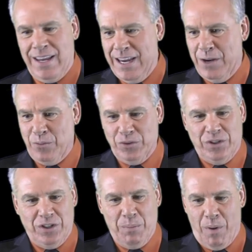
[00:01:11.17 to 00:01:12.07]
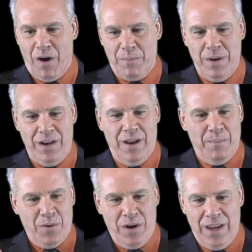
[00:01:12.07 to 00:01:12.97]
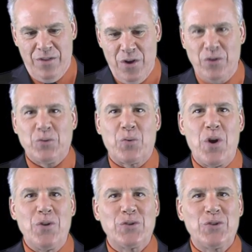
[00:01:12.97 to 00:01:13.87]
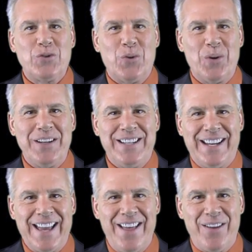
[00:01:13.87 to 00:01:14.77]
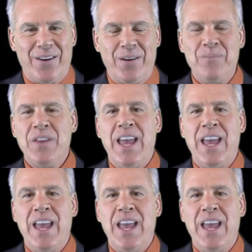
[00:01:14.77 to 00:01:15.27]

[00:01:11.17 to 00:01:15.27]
equals the department number and those rows are joined together.